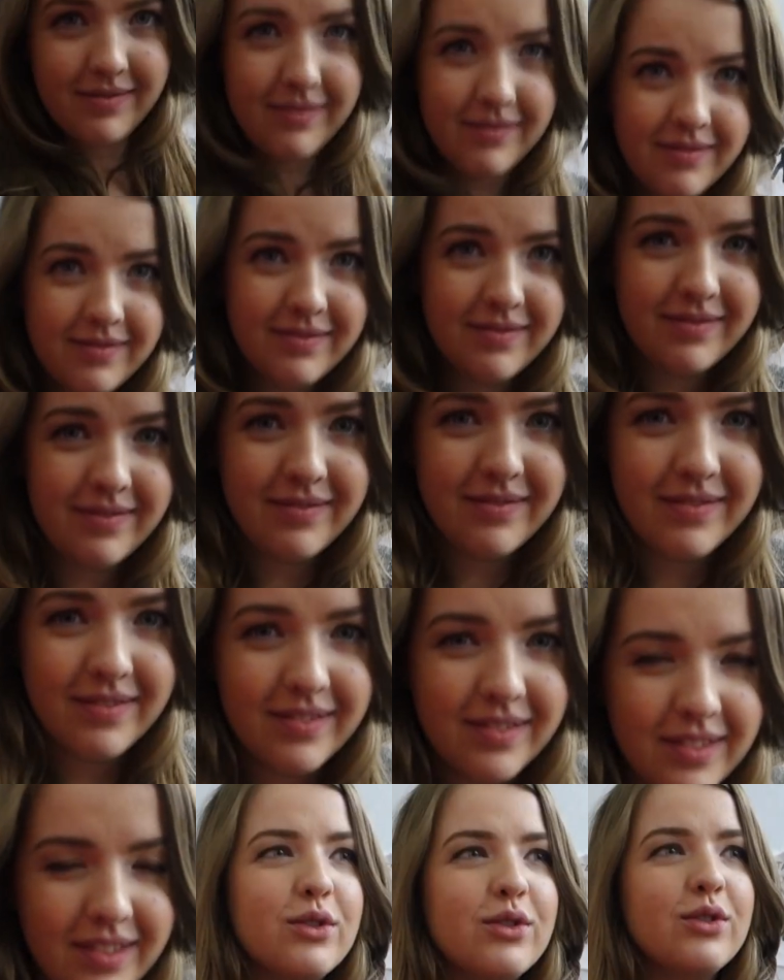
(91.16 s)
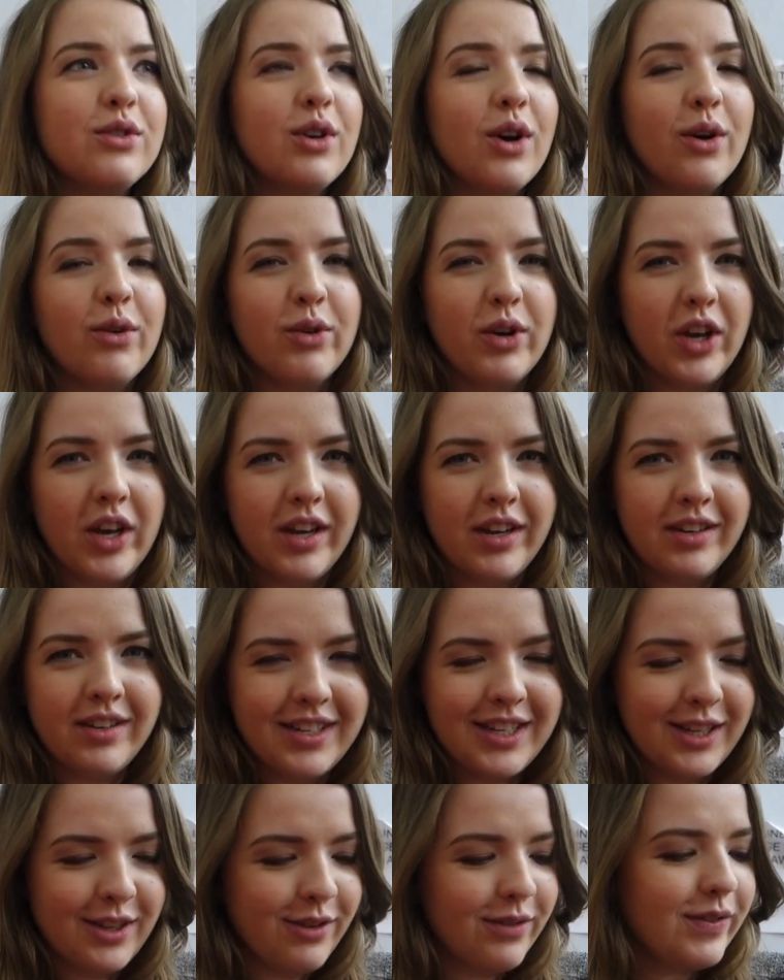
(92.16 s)
how's your morning going? So good.
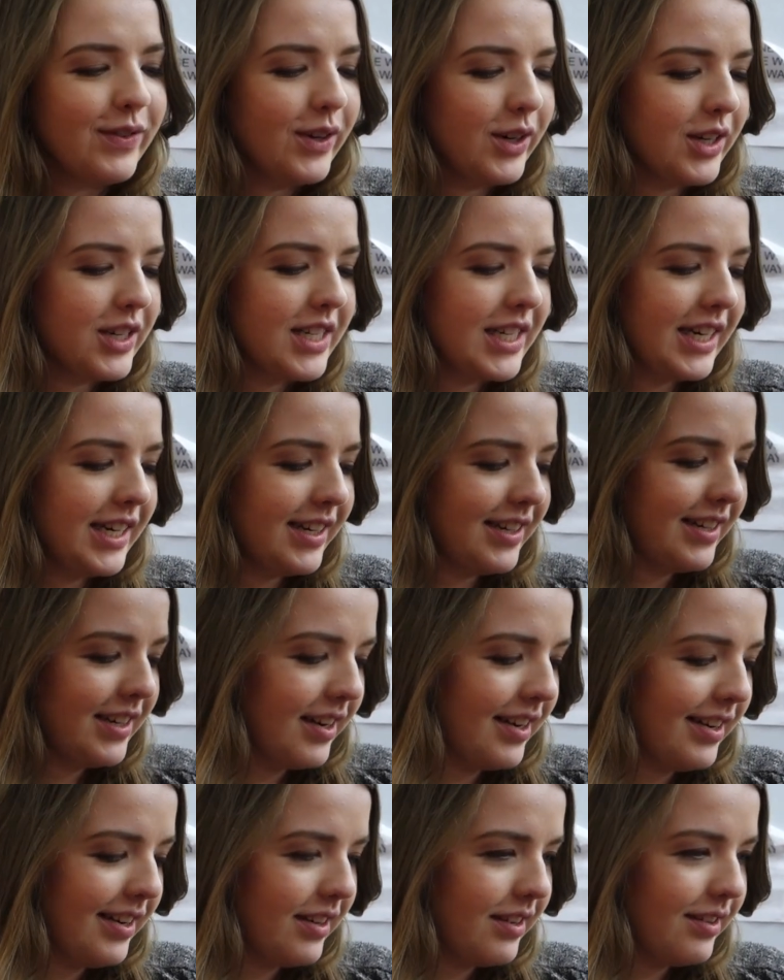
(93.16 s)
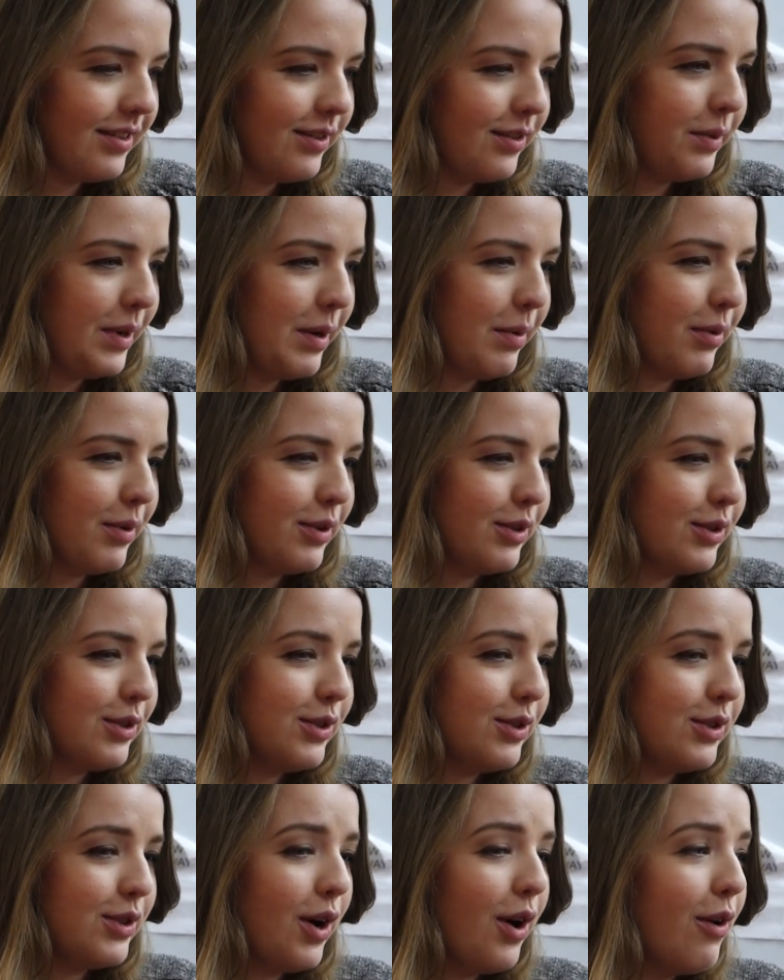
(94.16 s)
Did the first scene and we were
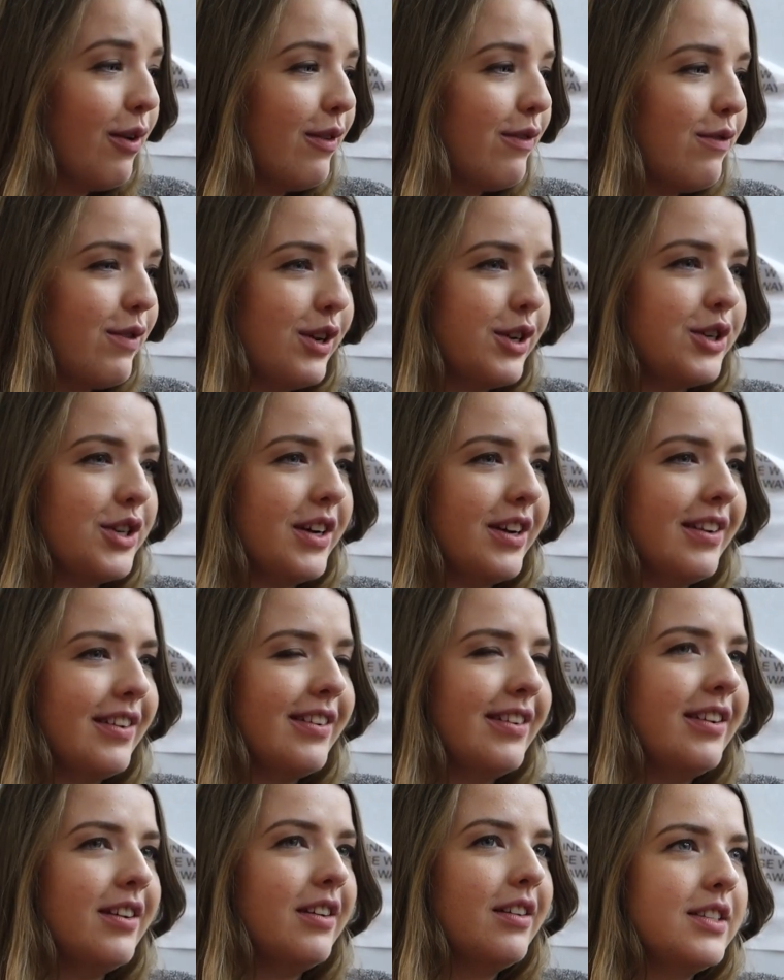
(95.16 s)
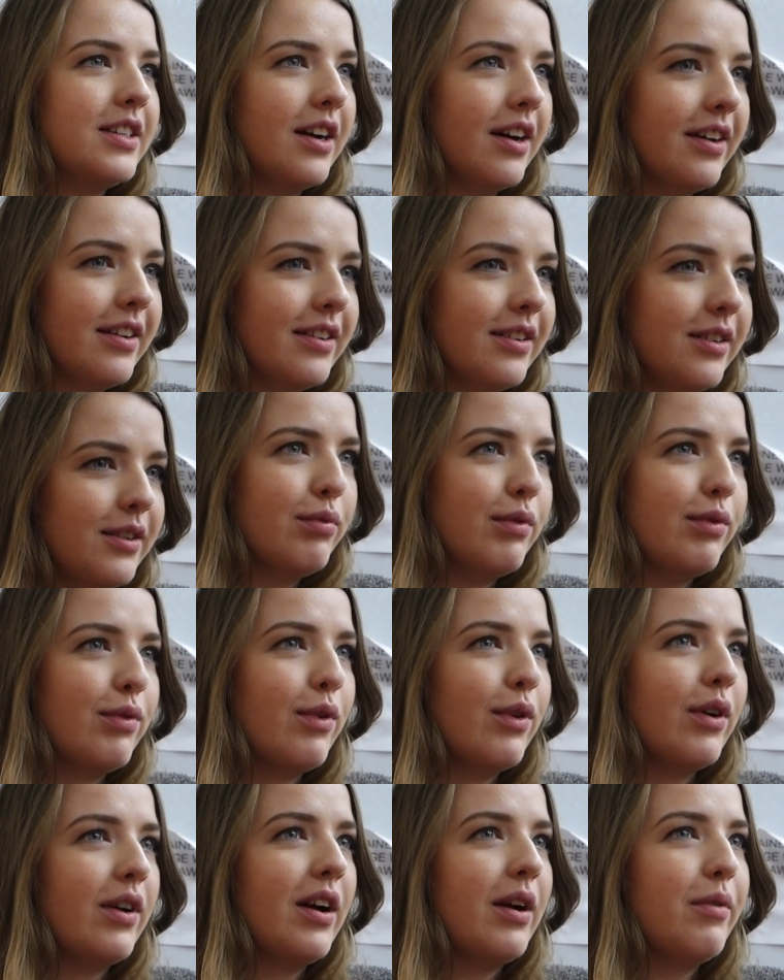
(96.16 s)
so efficient, done
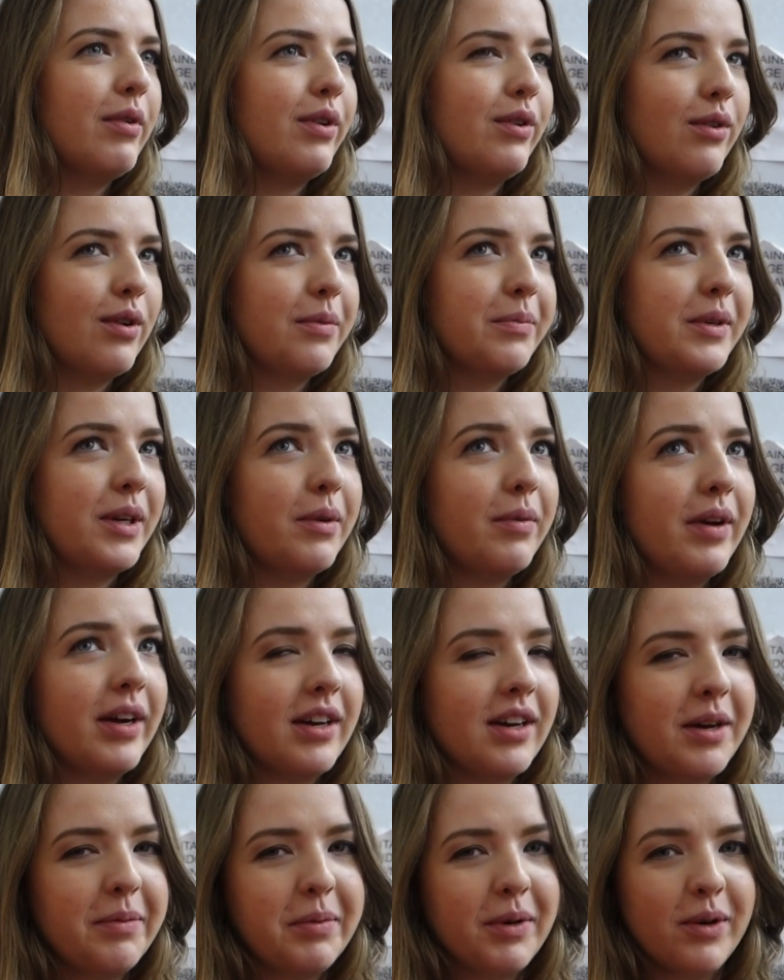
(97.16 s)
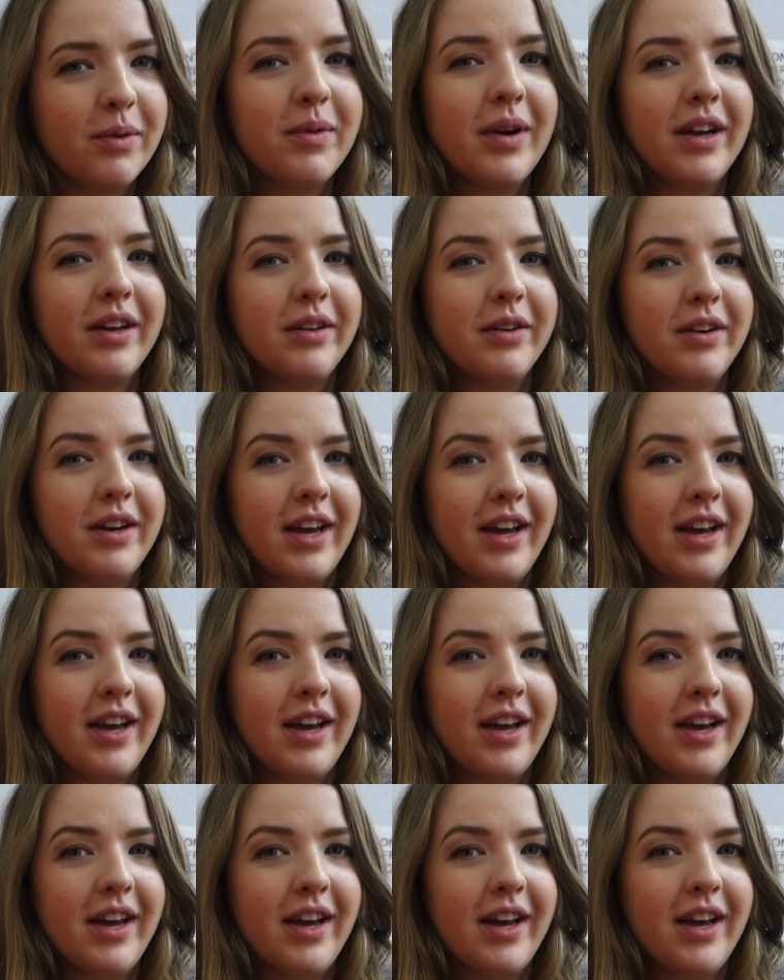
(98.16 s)
before I would normally wake up on a regular